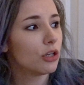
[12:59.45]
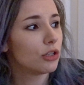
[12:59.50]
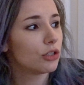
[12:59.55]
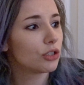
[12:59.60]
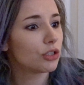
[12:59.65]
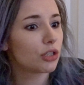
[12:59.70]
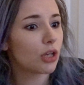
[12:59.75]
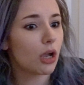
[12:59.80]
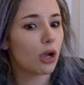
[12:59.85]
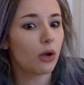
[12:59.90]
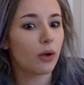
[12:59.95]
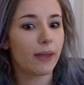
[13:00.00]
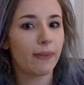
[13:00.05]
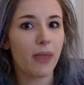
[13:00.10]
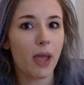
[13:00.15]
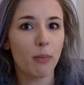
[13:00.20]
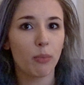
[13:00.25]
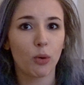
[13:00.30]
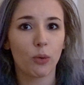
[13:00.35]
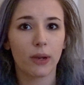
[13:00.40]
So at
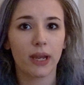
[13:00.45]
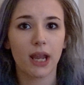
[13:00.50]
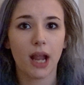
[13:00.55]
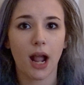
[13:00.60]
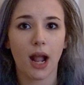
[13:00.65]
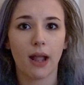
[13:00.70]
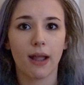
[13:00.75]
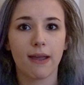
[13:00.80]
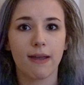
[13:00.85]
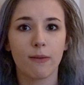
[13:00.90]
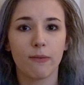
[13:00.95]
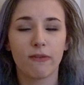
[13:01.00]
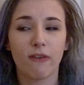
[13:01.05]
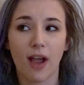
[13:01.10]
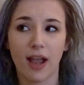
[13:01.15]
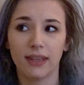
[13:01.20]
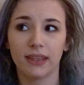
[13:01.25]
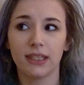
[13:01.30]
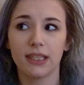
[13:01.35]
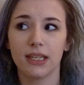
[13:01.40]
that point, I
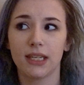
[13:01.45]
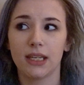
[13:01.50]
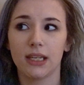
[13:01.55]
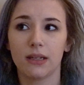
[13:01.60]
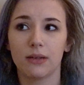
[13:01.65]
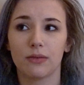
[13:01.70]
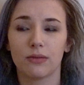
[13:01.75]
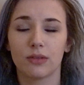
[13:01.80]
finally